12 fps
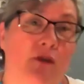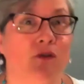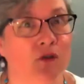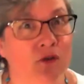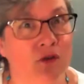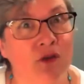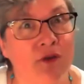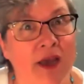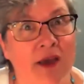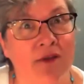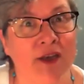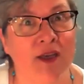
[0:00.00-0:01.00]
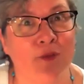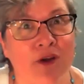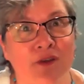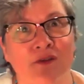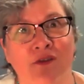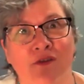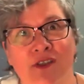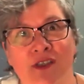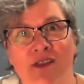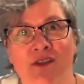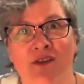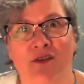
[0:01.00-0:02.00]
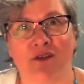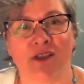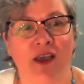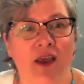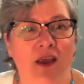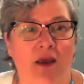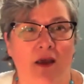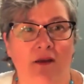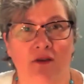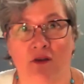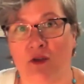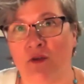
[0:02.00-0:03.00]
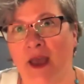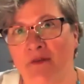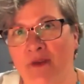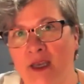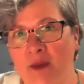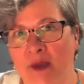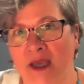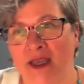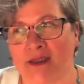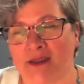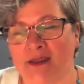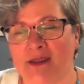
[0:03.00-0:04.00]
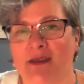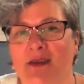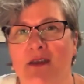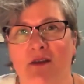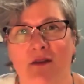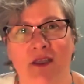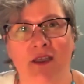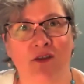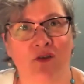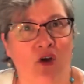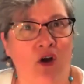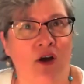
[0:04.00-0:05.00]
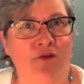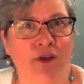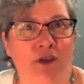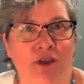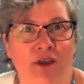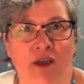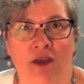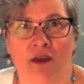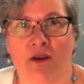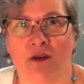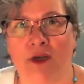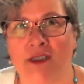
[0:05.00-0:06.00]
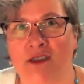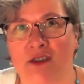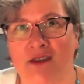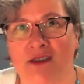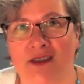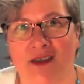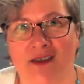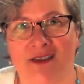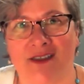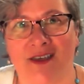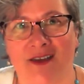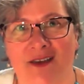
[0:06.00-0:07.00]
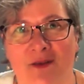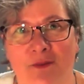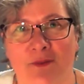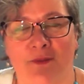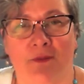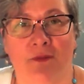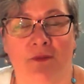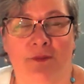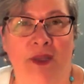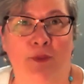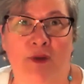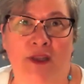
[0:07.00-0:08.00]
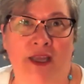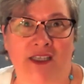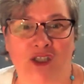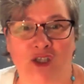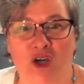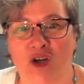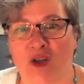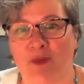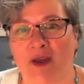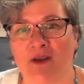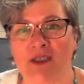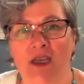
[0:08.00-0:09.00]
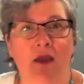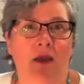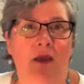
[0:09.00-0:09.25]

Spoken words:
Do you have any brothers or sisters? Do you have any pets? These are often questions that people like to talk about.